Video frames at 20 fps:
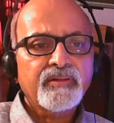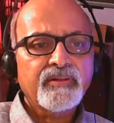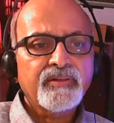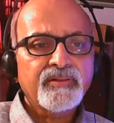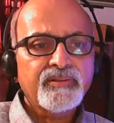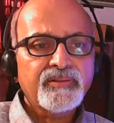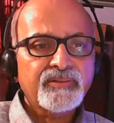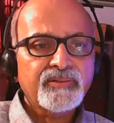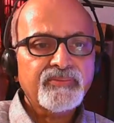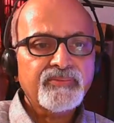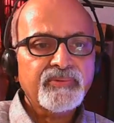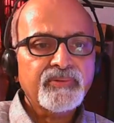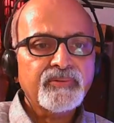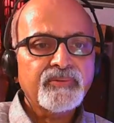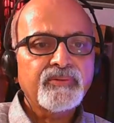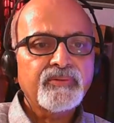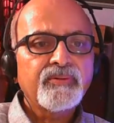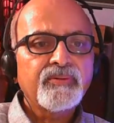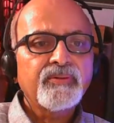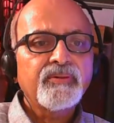
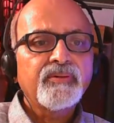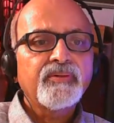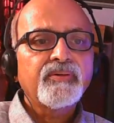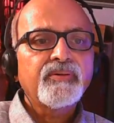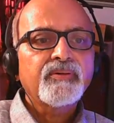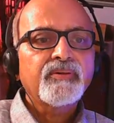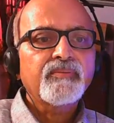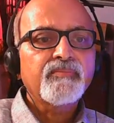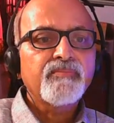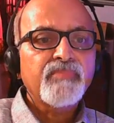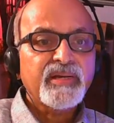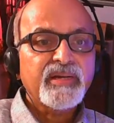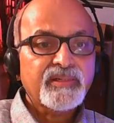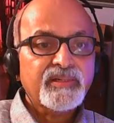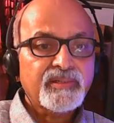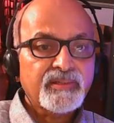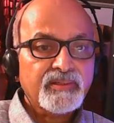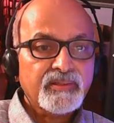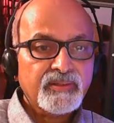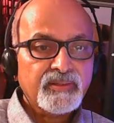interview
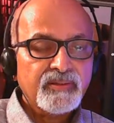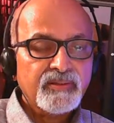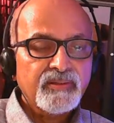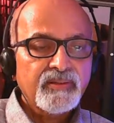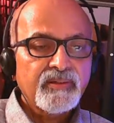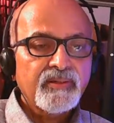better,